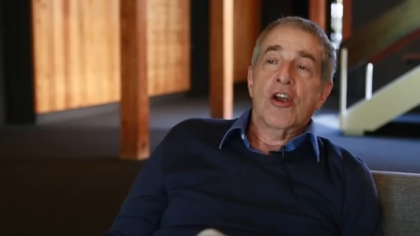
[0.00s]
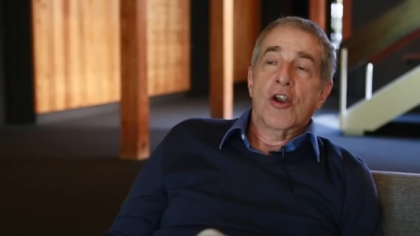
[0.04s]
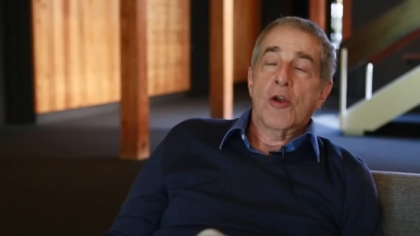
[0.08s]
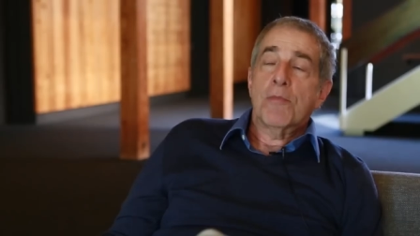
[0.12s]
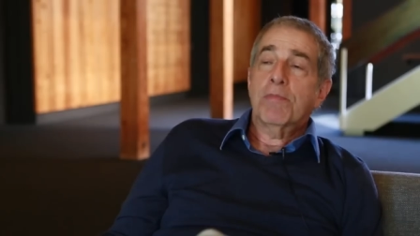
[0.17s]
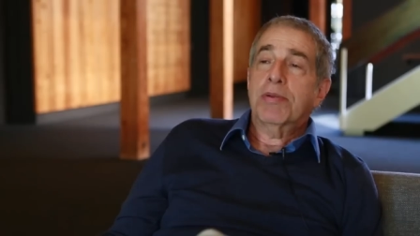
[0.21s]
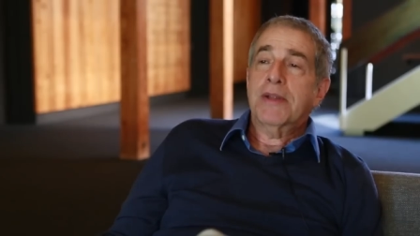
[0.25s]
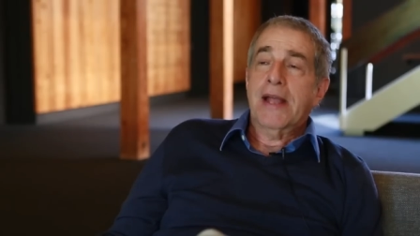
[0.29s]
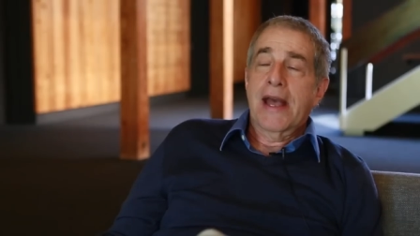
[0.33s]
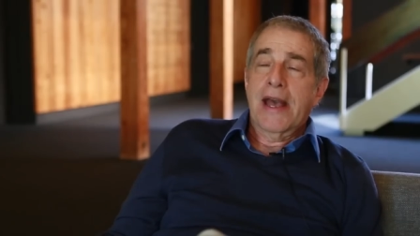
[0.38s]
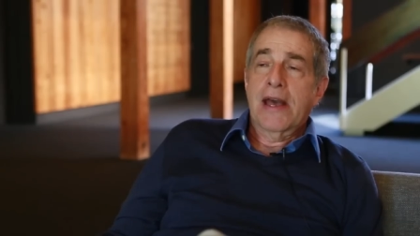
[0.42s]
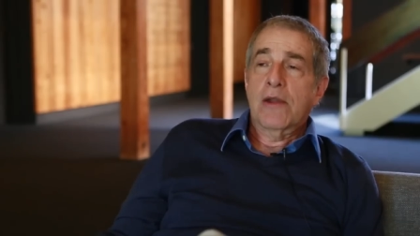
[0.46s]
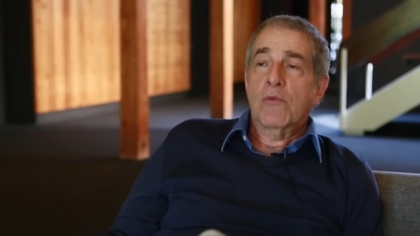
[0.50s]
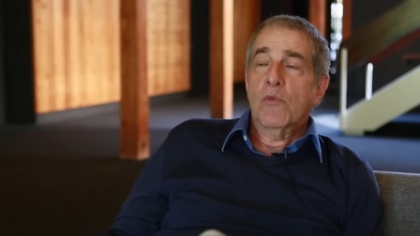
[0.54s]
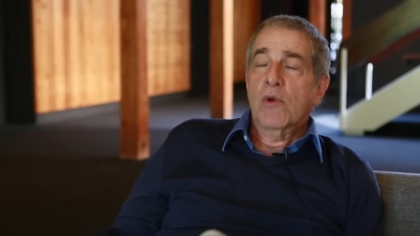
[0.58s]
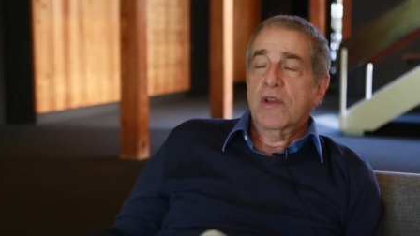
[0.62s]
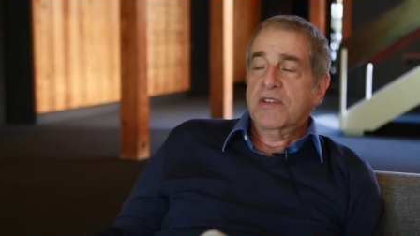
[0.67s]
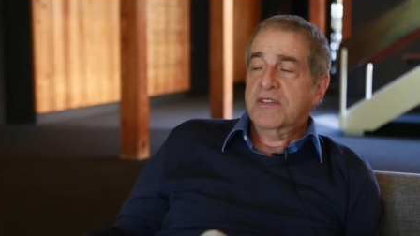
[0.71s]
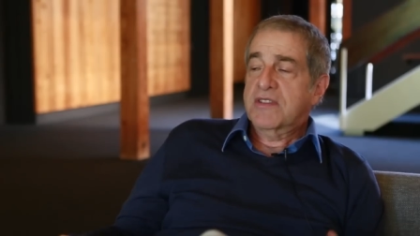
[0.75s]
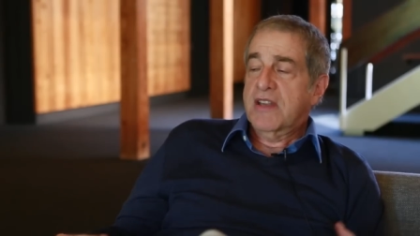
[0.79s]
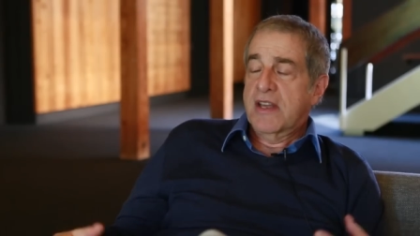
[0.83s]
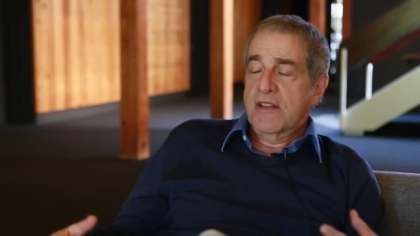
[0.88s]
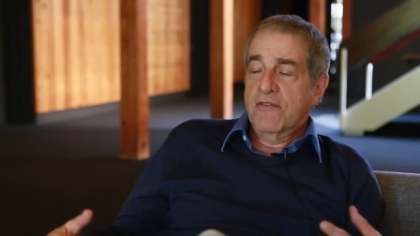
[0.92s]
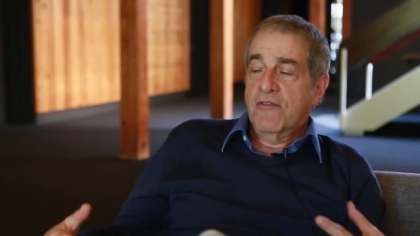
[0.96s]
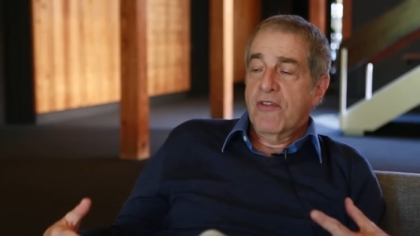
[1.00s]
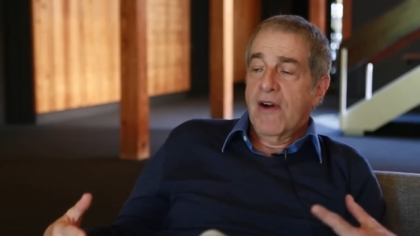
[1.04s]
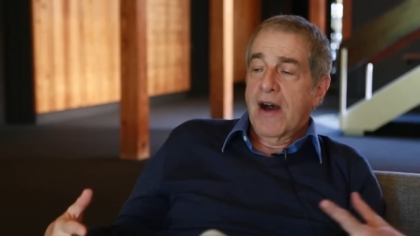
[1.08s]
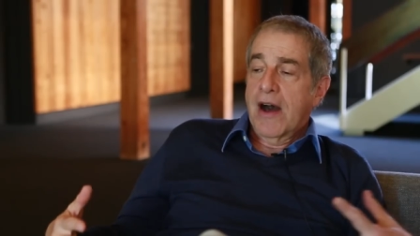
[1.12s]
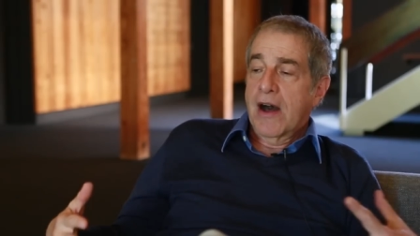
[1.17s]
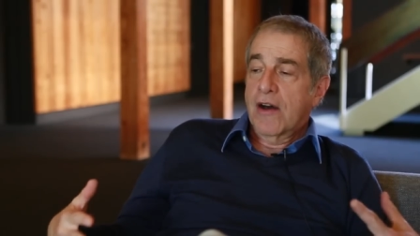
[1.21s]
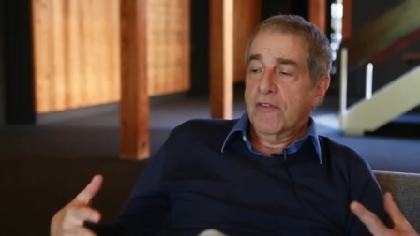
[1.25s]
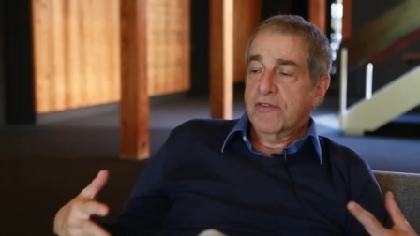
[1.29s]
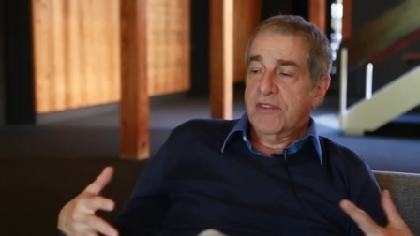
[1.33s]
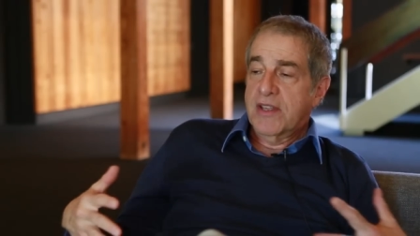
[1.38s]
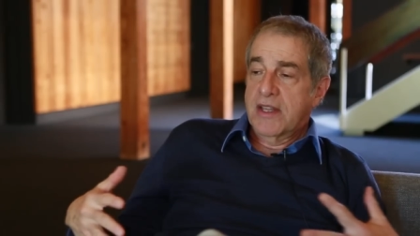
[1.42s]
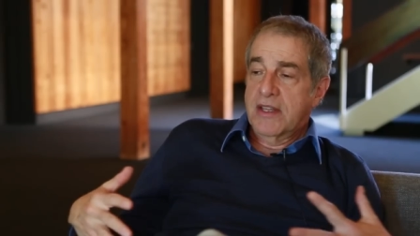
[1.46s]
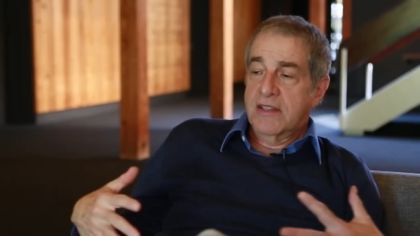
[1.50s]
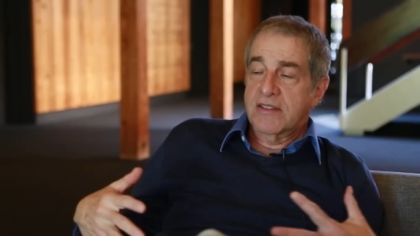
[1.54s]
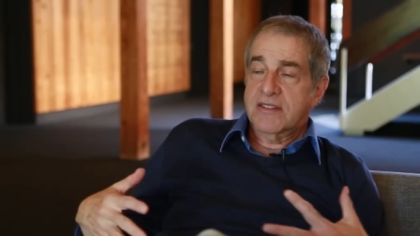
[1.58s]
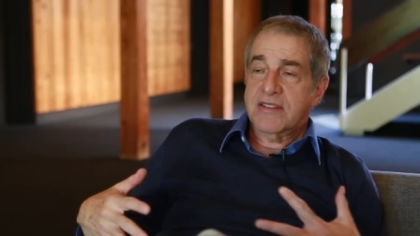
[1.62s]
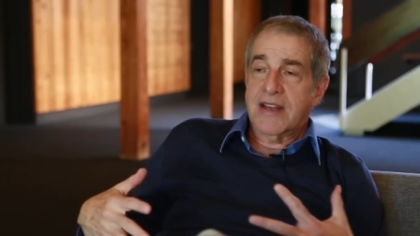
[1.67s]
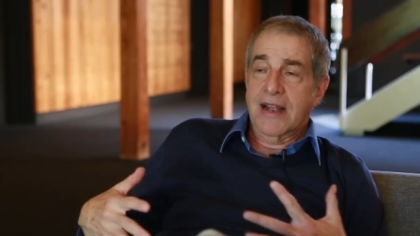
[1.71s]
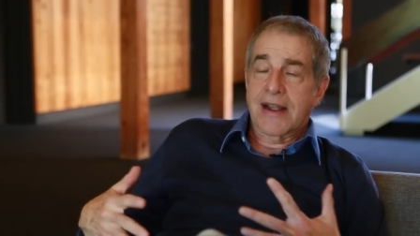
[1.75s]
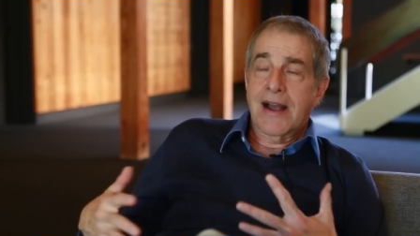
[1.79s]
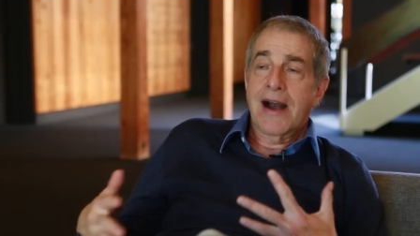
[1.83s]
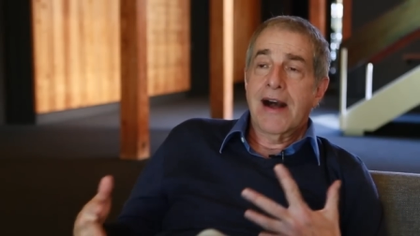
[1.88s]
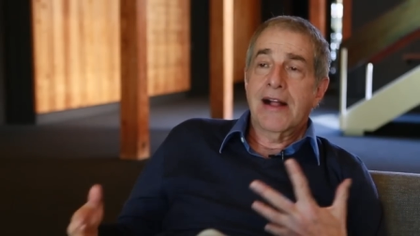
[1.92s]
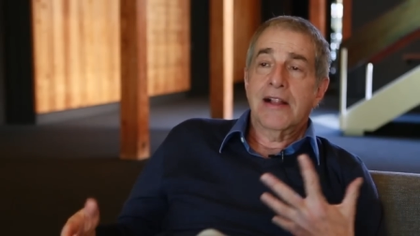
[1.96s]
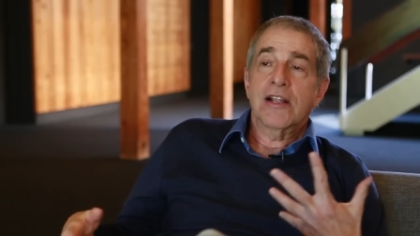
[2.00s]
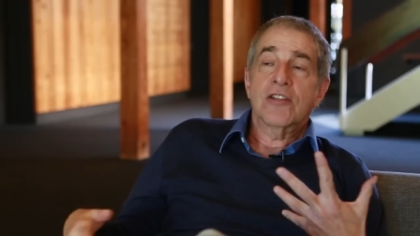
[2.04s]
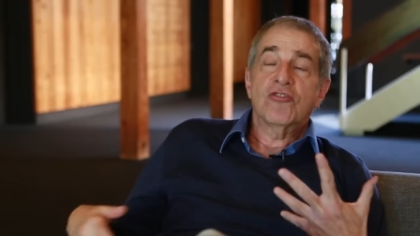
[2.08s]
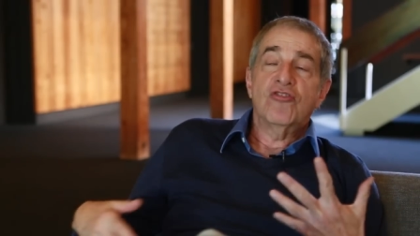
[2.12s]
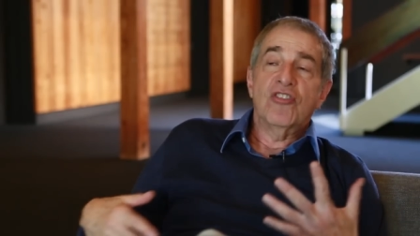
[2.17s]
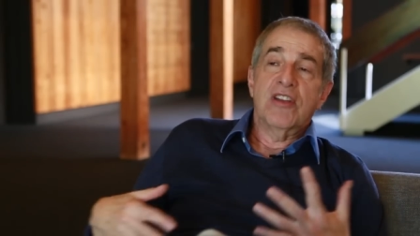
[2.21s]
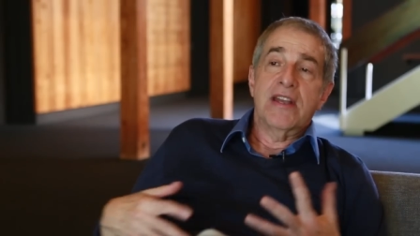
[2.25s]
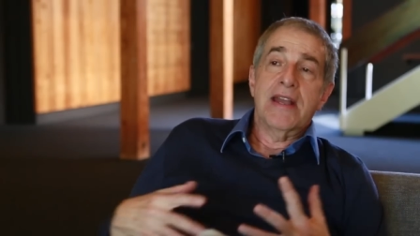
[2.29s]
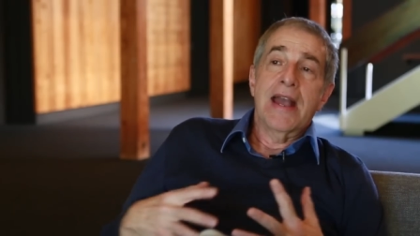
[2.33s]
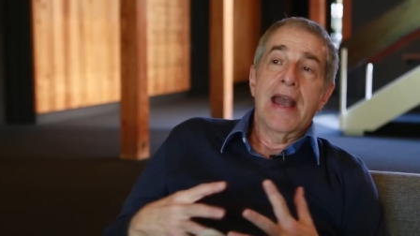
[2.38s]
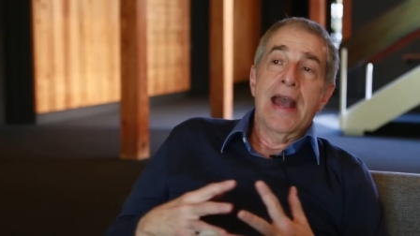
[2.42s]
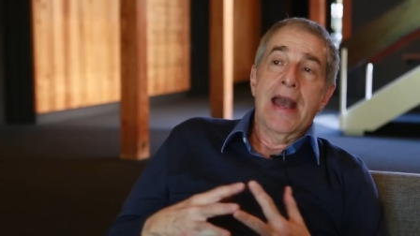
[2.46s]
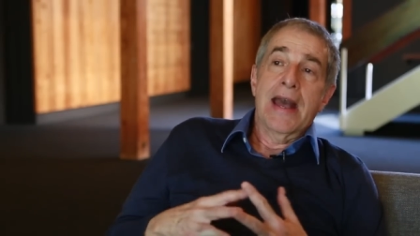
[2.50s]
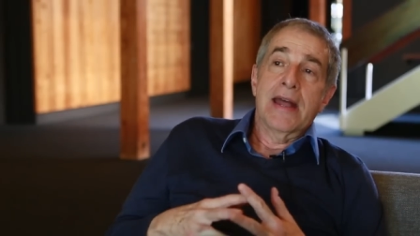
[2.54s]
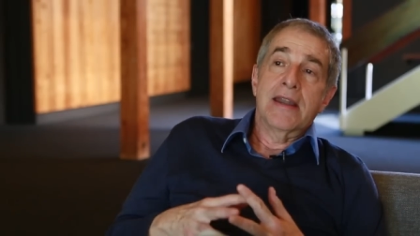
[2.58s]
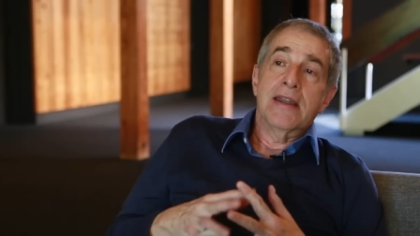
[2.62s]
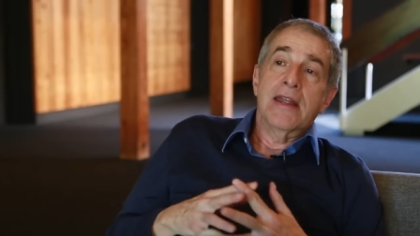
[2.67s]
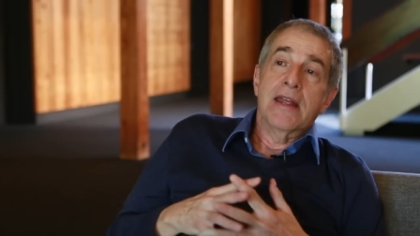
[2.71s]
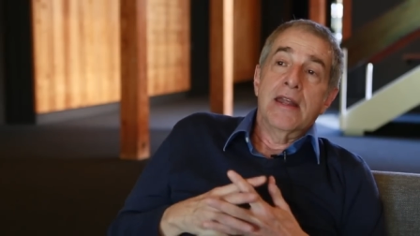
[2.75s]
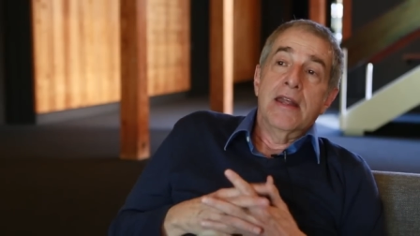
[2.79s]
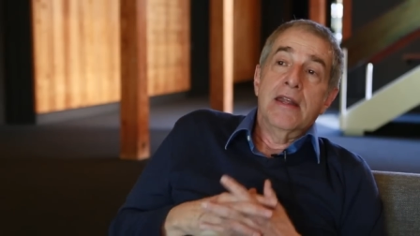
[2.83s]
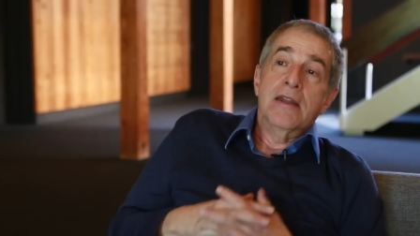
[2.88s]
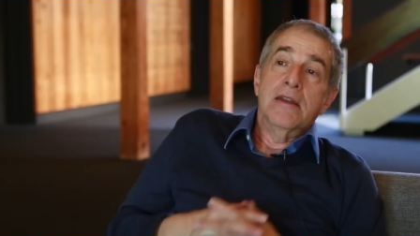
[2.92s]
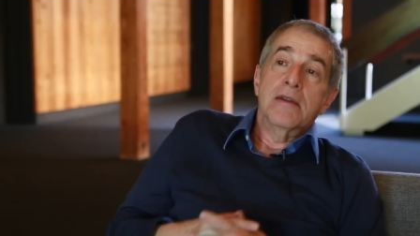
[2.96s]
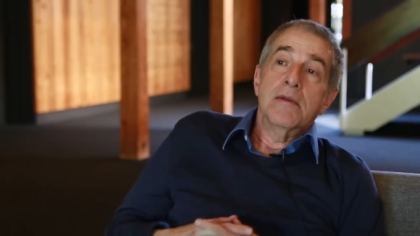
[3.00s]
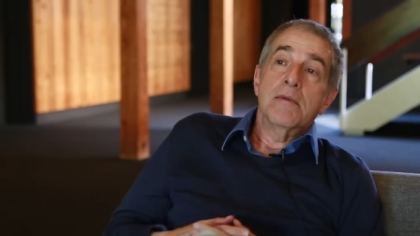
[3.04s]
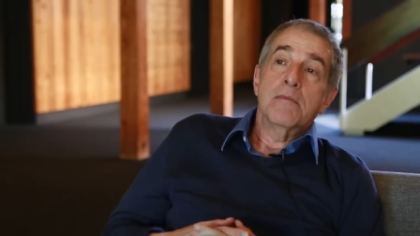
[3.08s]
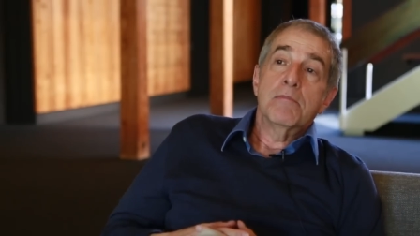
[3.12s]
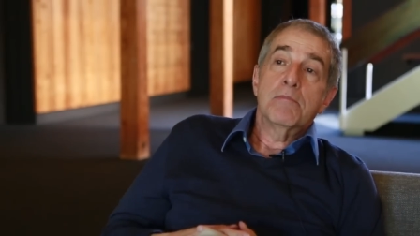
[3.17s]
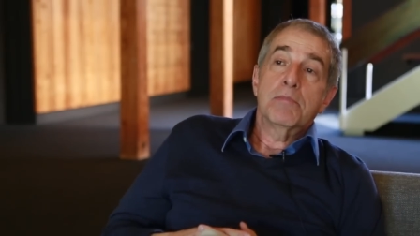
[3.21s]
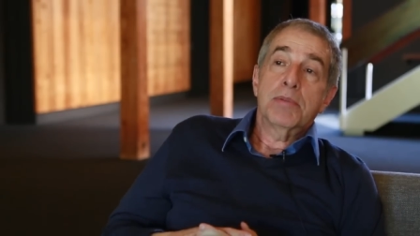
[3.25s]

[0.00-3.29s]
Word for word: Her plan was involved in psychology and in